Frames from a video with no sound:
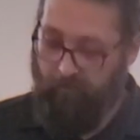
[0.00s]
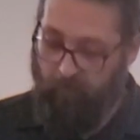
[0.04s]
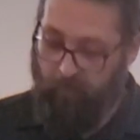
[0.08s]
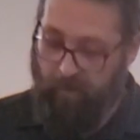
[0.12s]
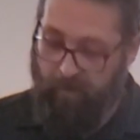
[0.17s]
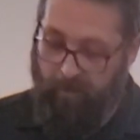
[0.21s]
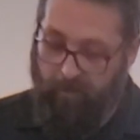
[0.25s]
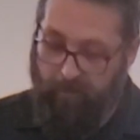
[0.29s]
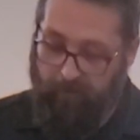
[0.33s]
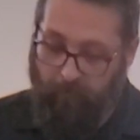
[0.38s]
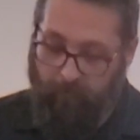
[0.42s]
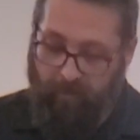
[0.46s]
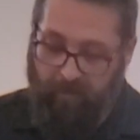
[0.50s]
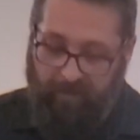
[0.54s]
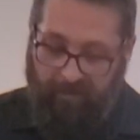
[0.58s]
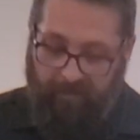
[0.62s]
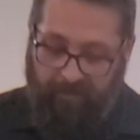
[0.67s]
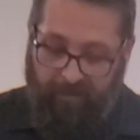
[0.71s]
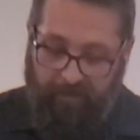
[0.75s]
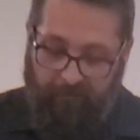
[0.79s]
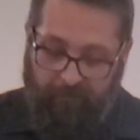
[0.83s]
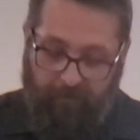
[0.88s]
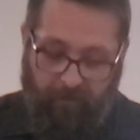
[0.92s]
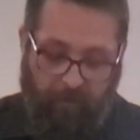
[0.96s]
We, are, we
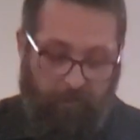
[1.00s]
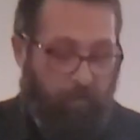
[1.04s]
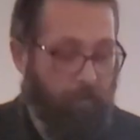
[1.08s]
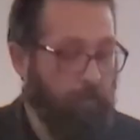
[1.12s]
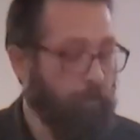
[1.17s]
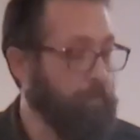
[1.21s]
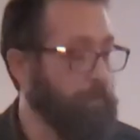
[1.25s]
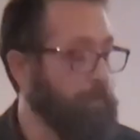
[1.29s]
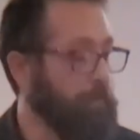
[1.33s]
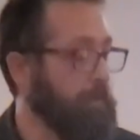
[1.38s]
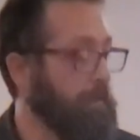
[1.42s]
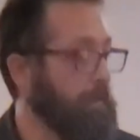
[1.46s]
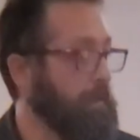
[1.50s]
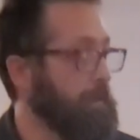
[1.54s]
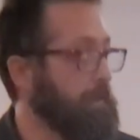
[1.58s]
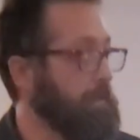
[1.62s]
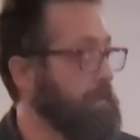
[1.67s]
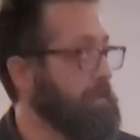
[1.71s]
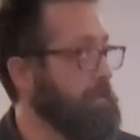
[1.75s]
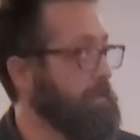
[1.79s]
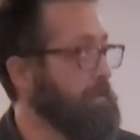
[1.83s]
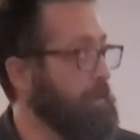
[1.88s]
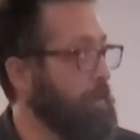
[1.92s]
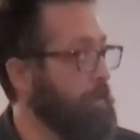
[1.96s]
live in a culture that is
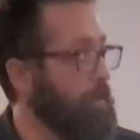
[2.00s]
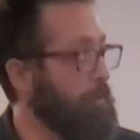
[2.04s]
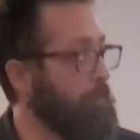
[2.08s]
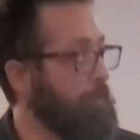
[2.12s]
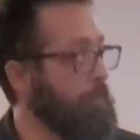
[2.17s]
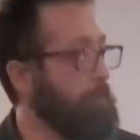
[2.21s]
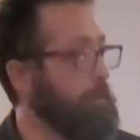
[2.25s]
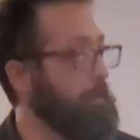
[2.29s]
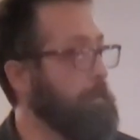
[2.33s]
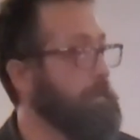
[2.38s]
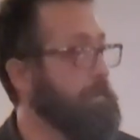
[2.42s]
so